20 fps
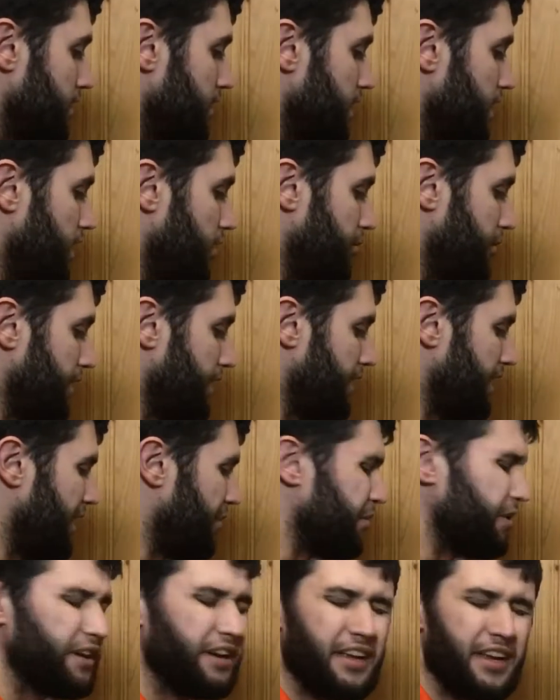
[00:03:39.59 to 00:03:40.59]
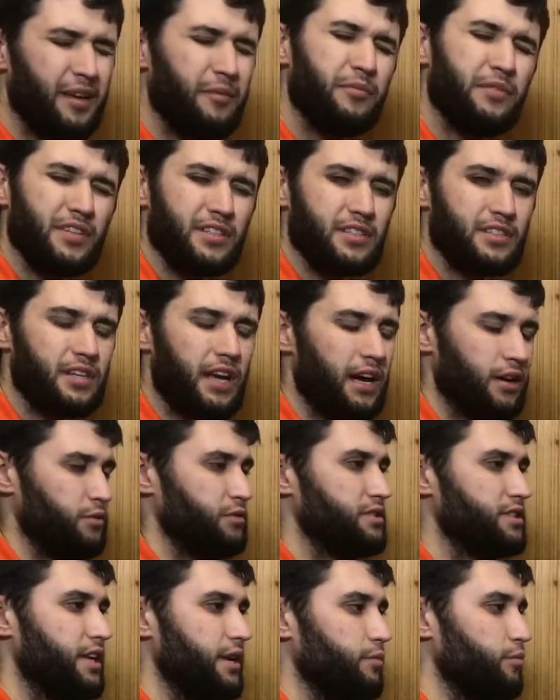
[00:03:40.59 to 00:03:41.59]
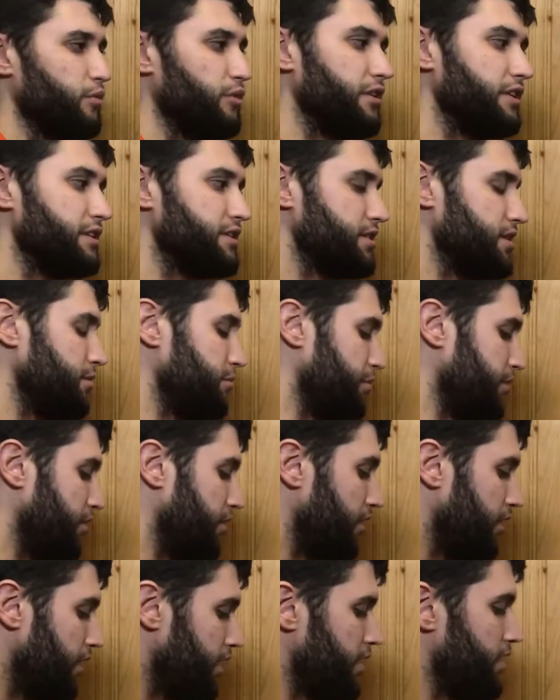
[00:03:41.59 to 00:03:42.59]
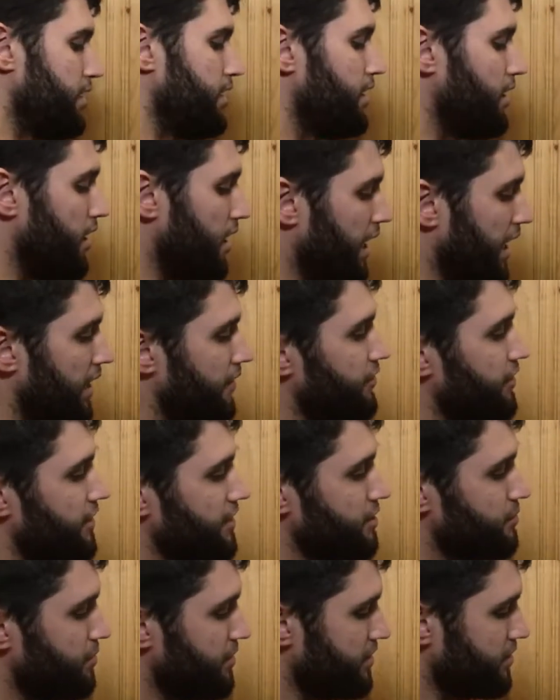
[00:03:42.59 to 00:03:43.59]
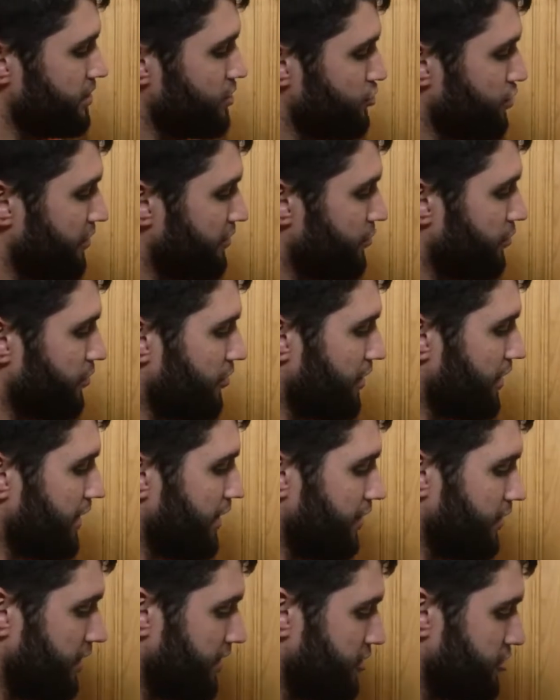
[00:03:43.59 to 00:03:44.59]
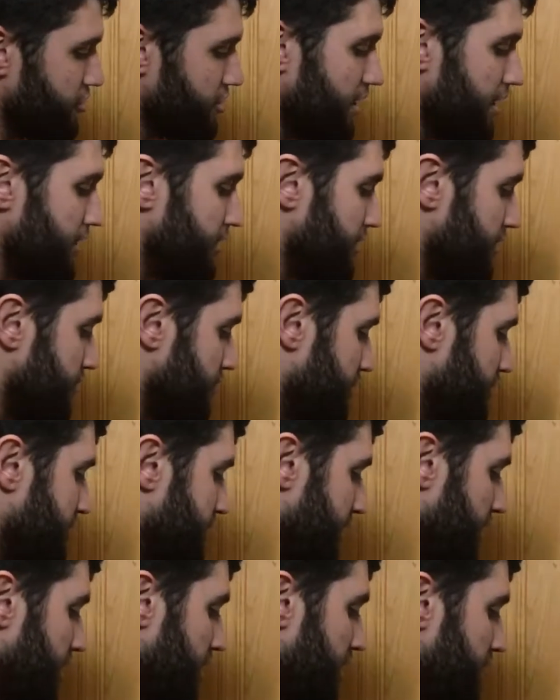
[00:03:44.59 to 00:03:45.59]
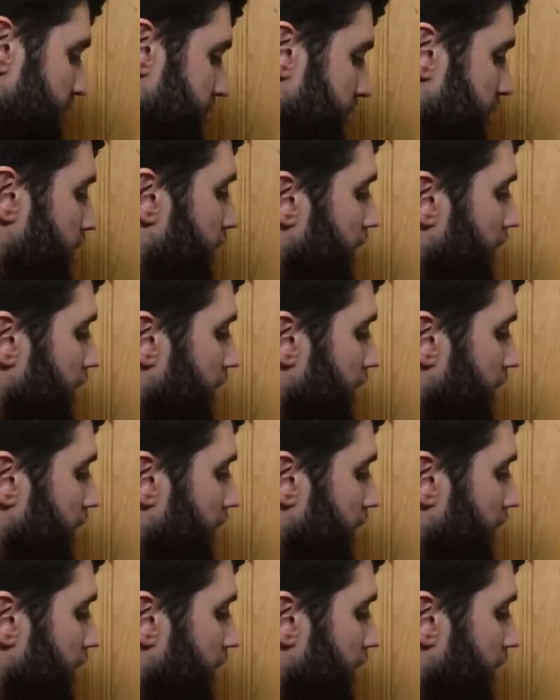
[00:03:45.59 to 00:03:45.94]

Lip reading: I'm going to keep this aquascape really simple. I have a nice piece of driftwood right here that I just got done rinsing off.